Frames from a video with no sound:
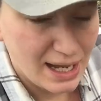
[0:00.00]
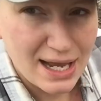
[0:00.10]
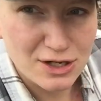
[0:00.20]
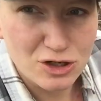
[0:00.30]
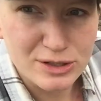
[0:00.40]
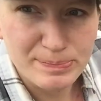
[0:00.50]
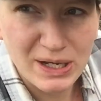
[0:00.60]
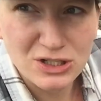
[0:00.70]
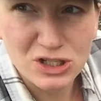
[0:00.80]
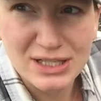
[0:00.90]
and you're just
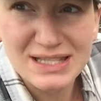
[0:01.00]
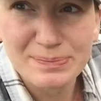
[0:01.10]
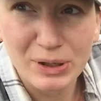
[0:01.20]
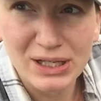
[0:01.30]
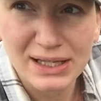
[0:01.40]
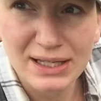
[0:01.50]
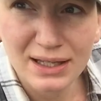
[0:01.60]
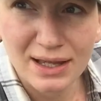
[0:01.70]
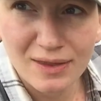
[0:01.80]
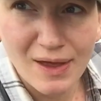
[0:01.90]
pinching and sprinkling
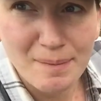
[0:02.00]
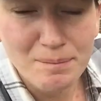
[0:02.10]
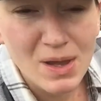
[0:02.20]
them,